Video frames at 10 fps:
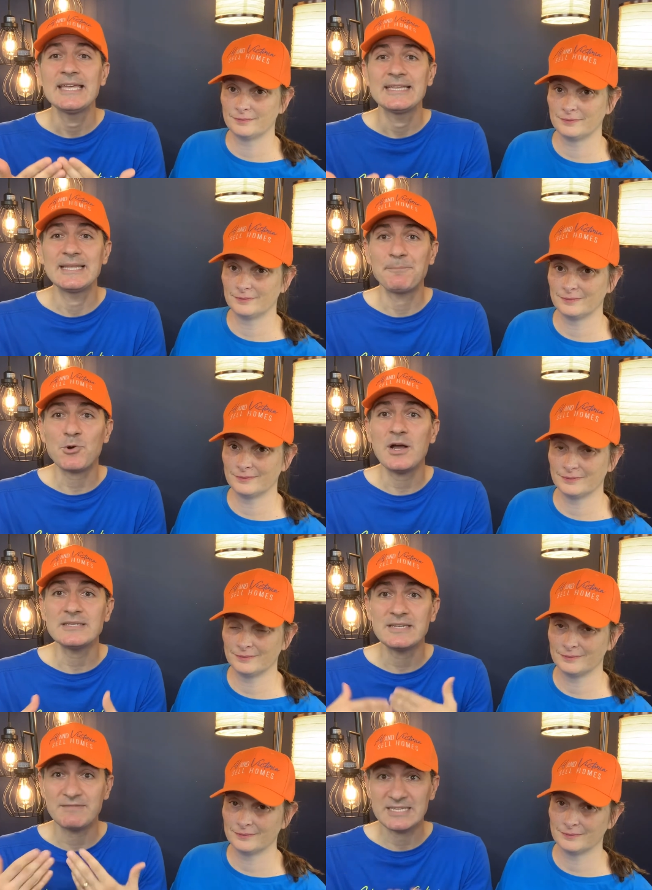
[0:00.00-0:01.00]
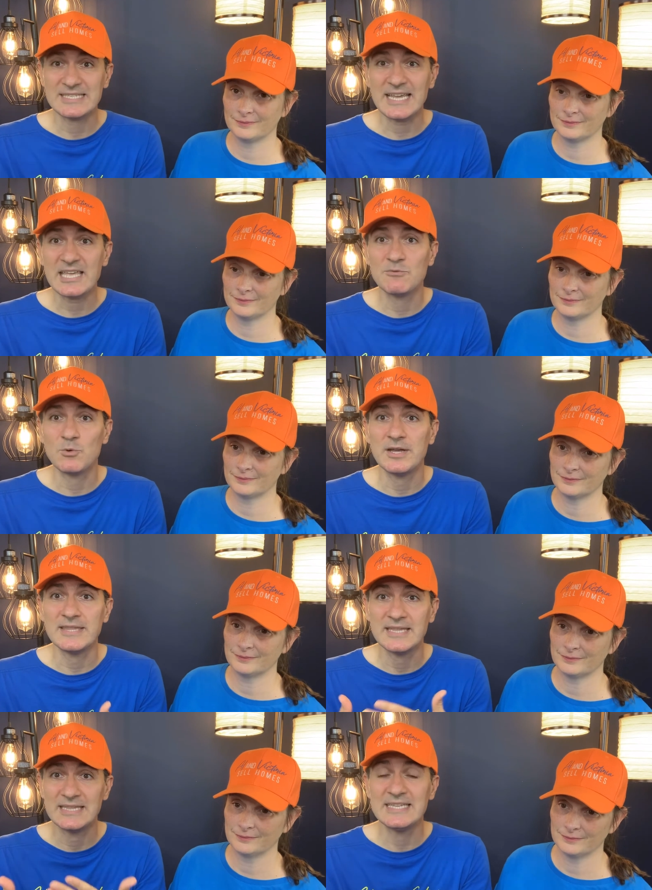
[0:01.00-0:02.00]
Speaker 1: process, the second one,
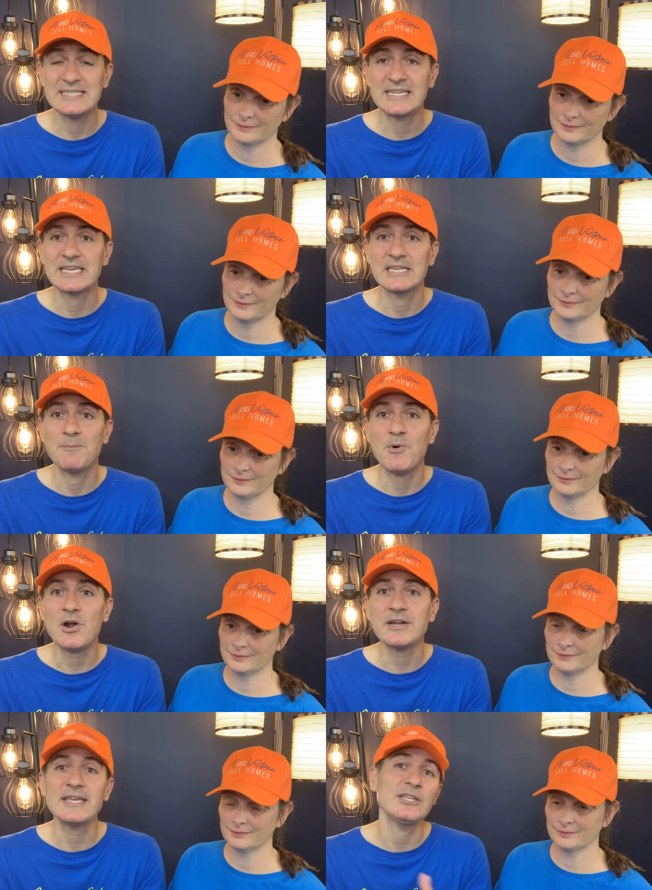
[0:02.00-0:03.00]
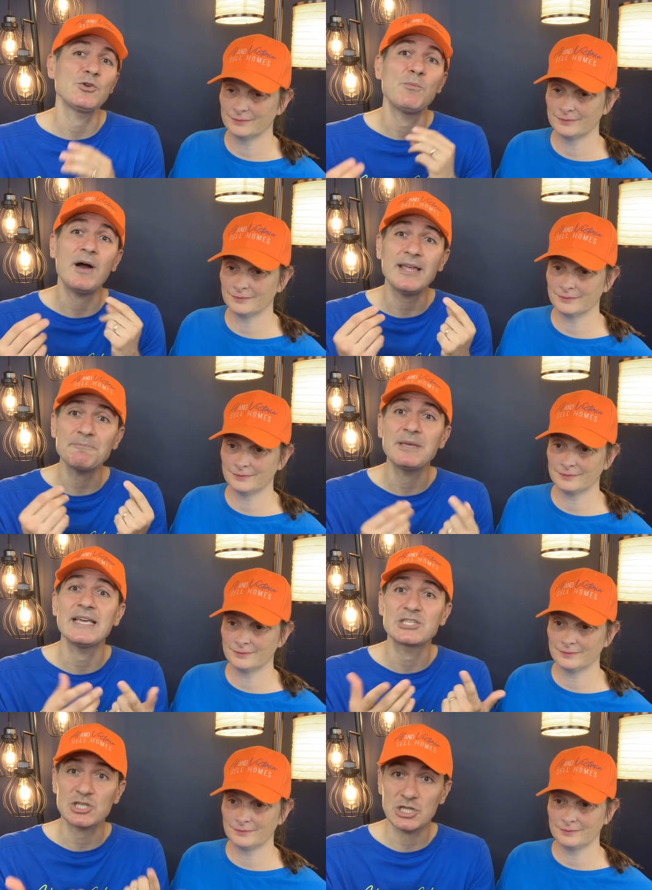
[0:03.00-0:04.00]
that listing in the market, you might be
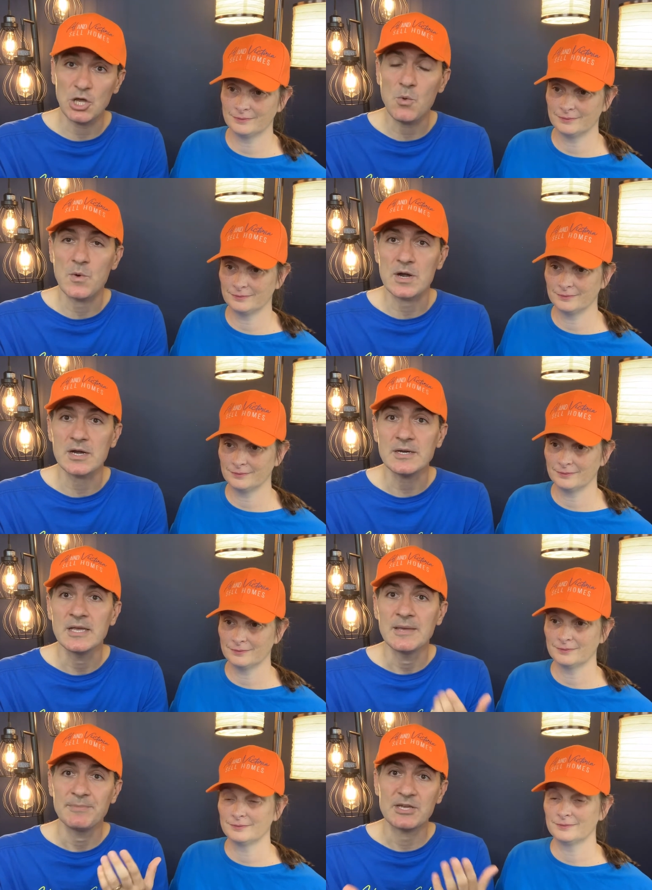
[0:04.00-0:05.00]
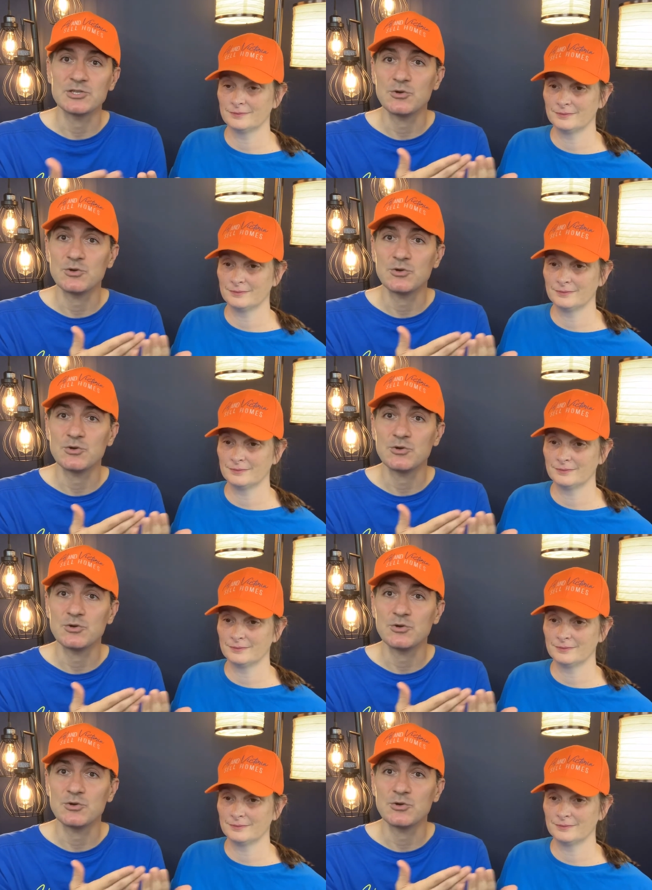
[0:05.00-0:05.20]
slower because you're